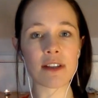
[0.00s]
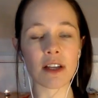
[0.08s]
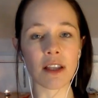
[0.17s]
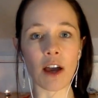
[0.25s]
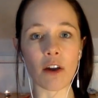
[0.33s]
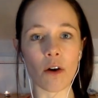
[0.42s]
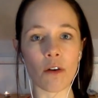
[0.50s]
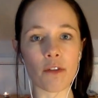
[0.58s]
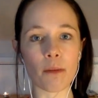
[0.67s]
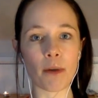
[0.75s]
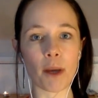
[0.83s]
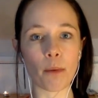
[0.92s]
to let go of the
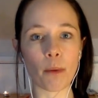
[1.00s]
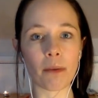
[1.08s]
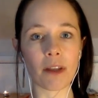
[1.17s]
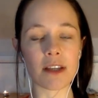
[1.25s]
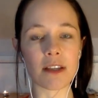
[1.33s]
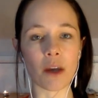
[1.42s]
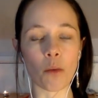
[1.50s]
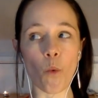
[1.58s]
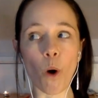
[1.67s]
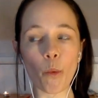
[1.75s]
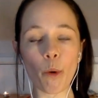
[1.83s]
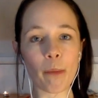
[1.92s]
people pleasing.
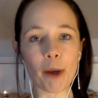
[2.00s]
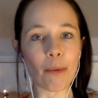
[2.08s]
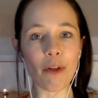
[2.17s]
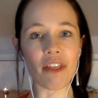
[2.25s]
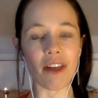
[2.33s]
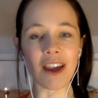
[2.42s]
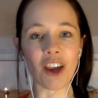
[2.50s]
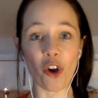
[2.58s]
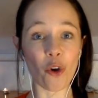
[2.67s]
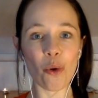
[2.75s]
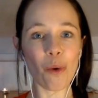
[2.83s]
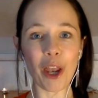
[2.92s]
What will people think?
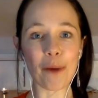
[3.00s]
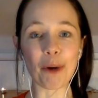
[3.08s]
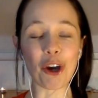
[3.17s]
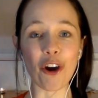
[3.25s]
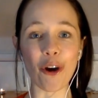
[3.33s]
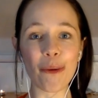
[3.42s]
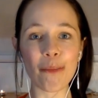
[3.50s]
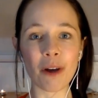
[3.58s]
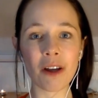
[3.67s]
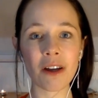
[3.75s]
Who will I become?